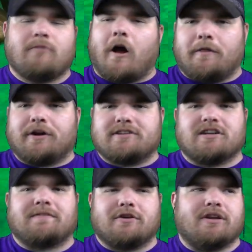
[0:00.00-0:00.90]
all the good
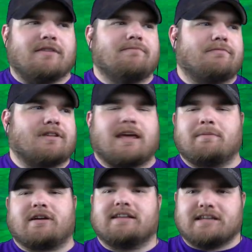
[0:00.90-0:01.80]
stuff that you need to keep
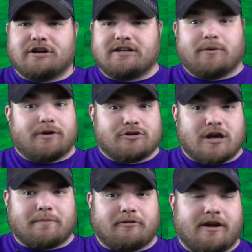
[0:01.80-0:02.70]
your kids entertained while you're
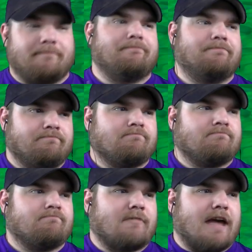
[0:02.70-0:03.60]
shopping, right?
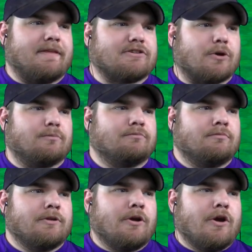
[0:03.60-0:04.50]
I think so.
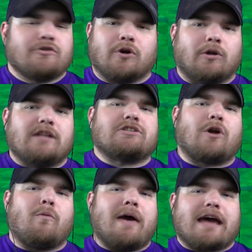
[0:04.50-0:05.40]
So let's
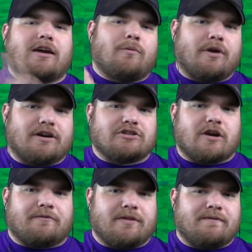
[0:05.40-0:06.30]
go back. We're going to
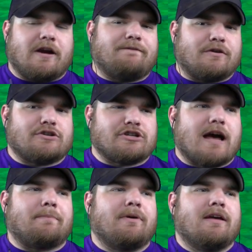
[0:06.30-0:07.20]
start from the very first
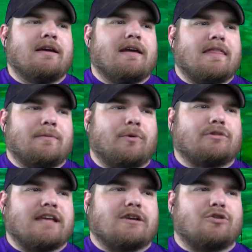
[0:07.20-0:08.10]
shop, and then we'll
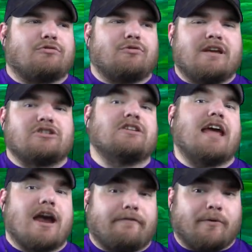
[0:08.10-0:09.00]
take you through each and
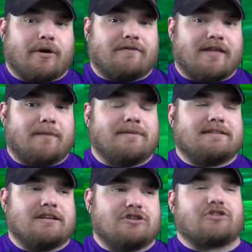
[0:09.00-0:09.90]
every one of them and
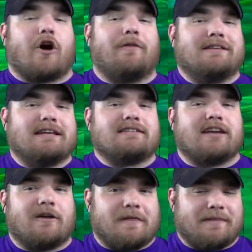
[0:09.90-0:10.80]
see just all the
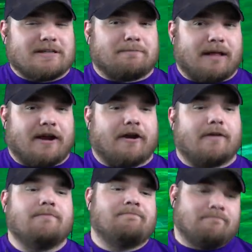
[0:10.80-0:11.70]
detail that this player,
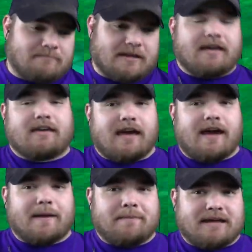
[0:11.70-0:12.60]

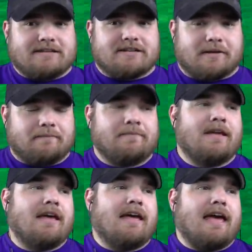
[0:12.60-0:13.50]
Kayana Pinkieston,
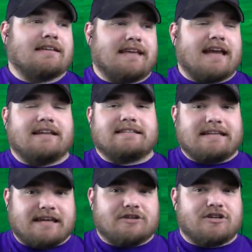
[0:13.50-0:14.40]
has added to
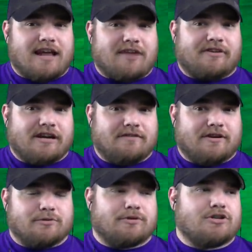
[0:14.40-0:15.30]
each and every
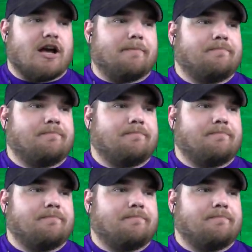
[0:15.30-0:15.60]
individual shop.